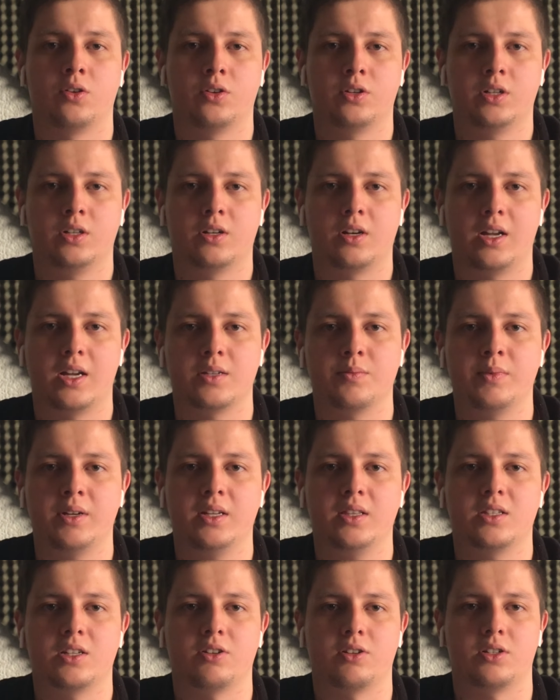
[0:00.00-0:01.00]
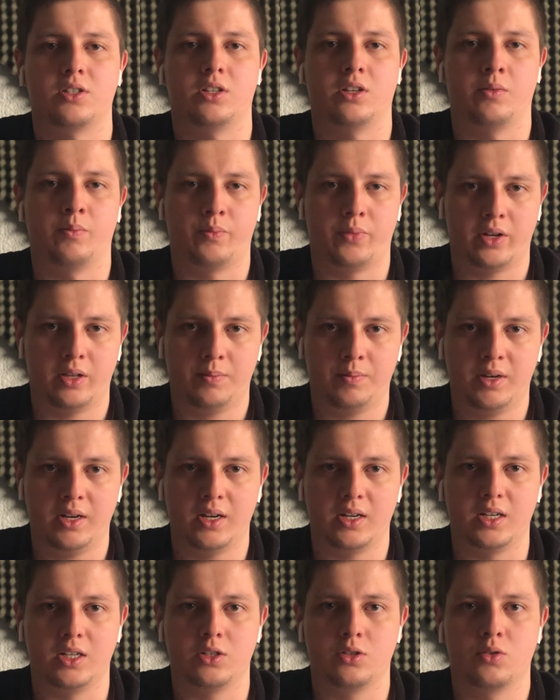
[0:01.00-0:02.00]
classmate Sebastian Palma
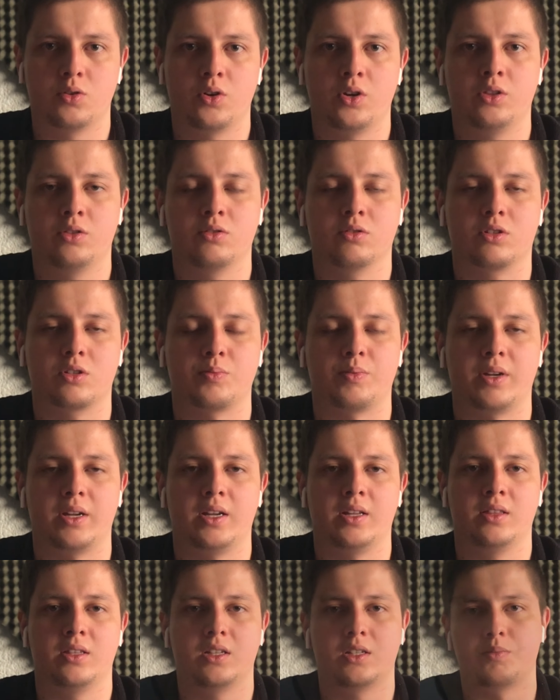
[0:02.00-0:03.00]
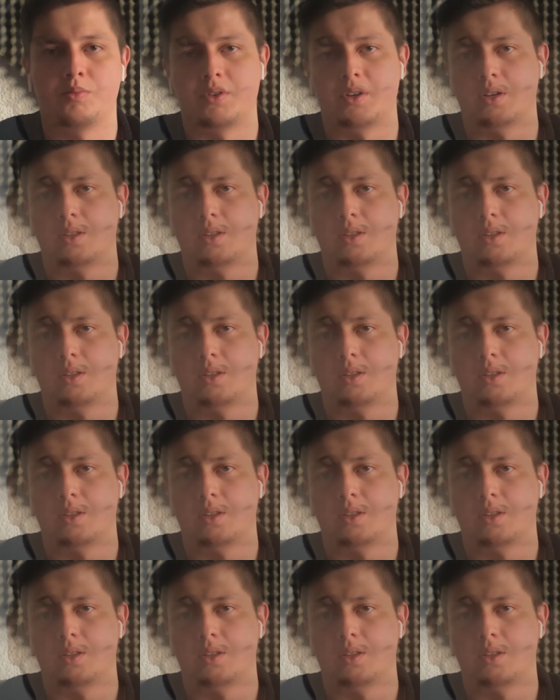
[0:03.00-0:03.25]
is going to explain this part.